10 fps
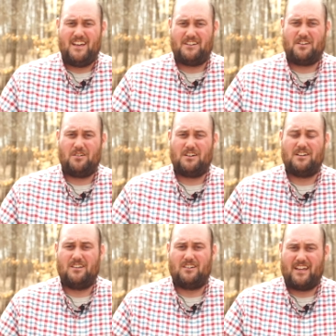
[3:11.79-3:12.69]

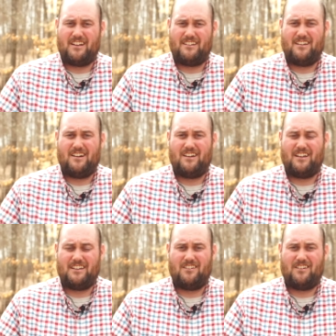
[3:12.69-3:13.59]
adulthood, they'll get
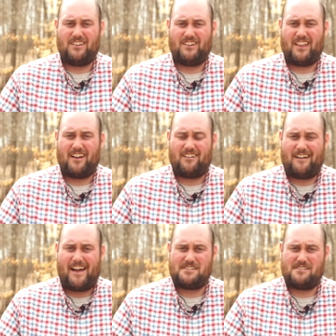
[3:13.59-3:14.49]
on their layer
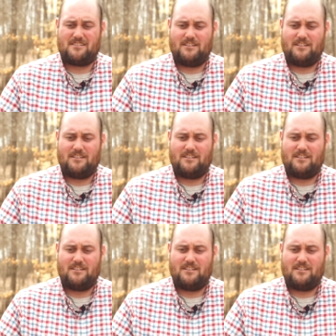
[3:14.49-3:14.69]
ration,